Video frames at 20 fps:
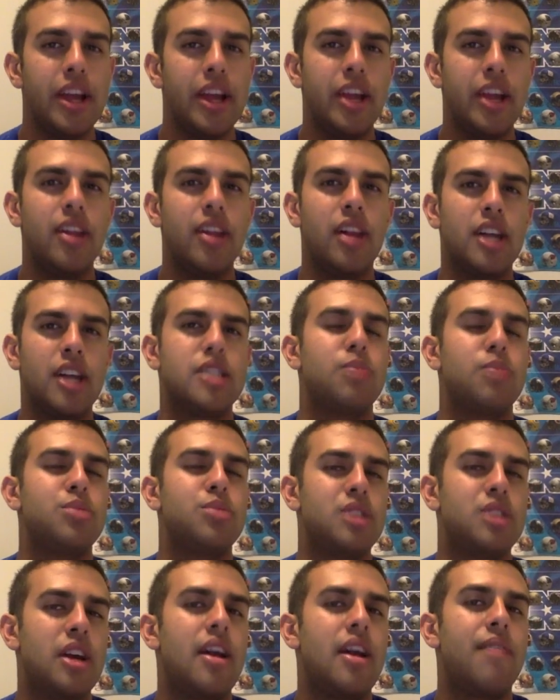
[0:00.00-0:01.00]
Eli's
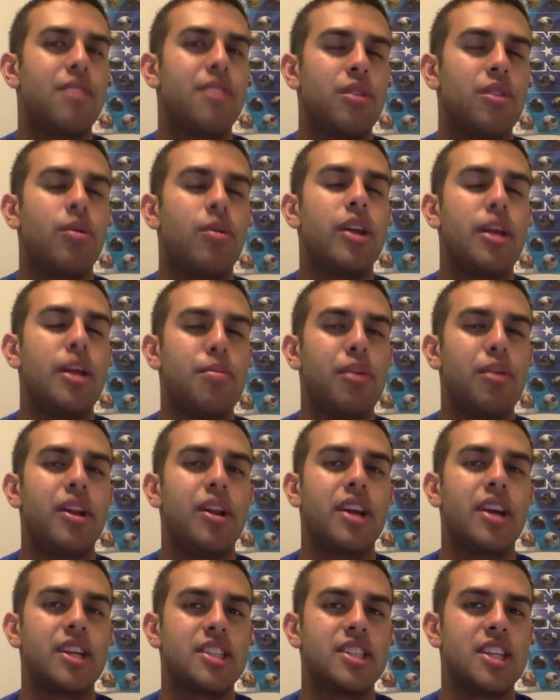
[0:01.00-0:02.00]
upset after the way they played
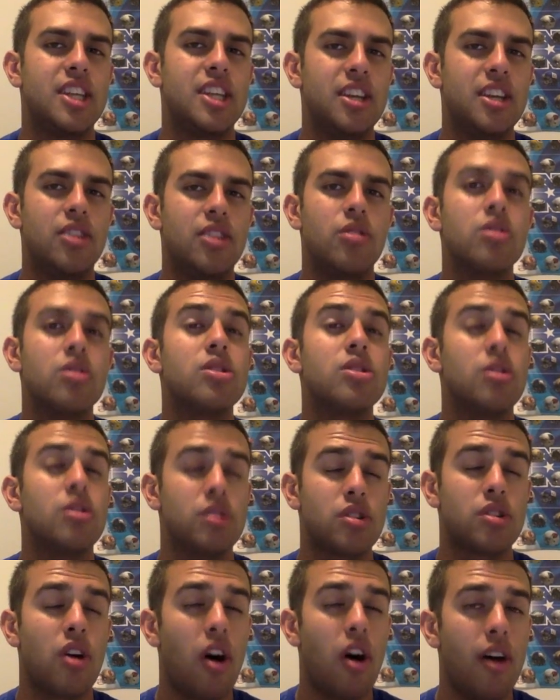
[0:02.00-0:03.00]
against the Eagles, so
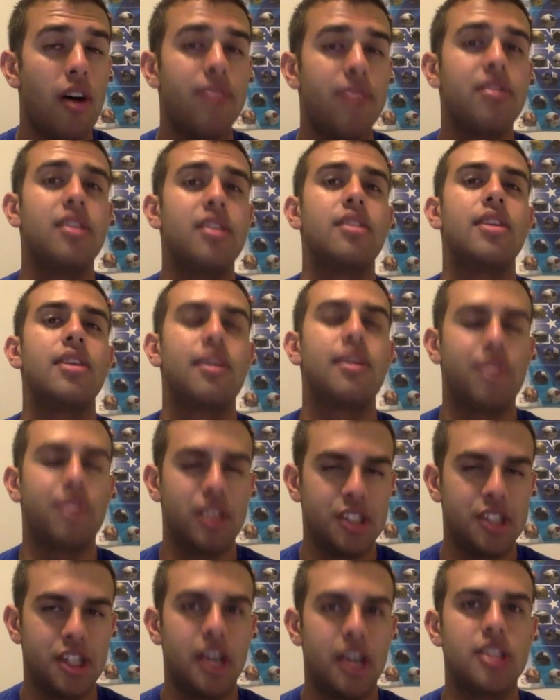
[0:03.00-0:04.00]
is Coughlin. Look for
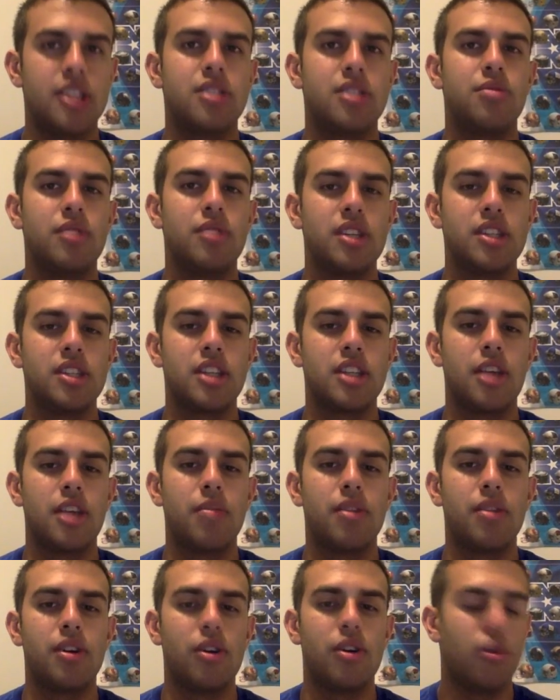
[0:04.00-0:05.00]
the Giants to win this game
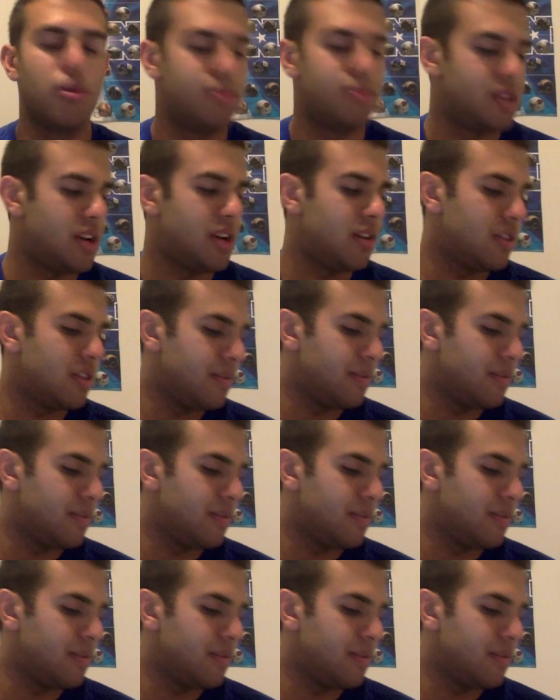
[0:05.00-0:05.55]
in their hometown.